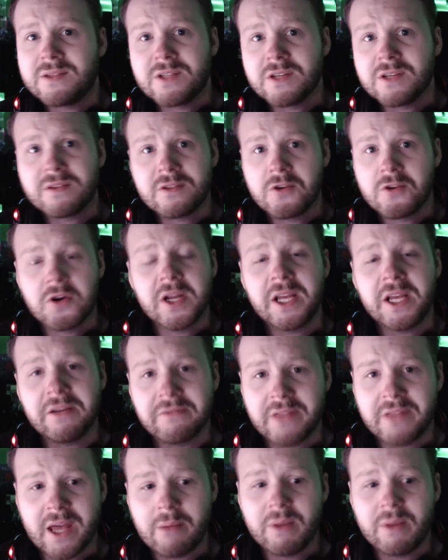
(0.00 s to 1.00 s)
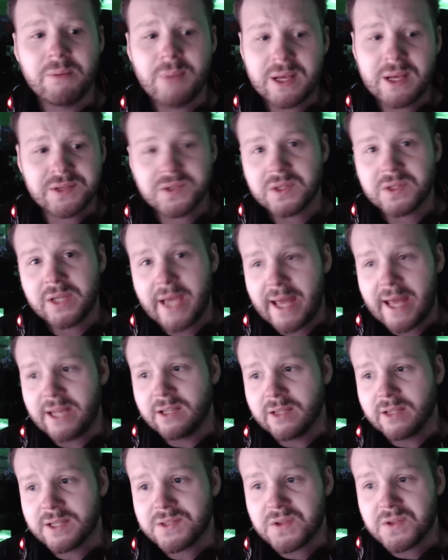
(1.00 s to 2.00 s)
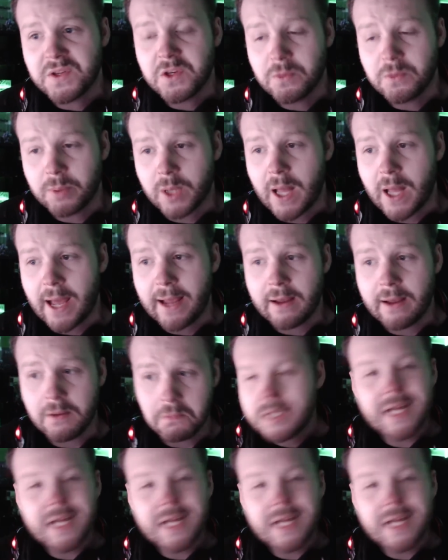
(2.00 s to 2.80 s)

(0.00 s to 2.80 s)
to 30 of them in basically any list that you play.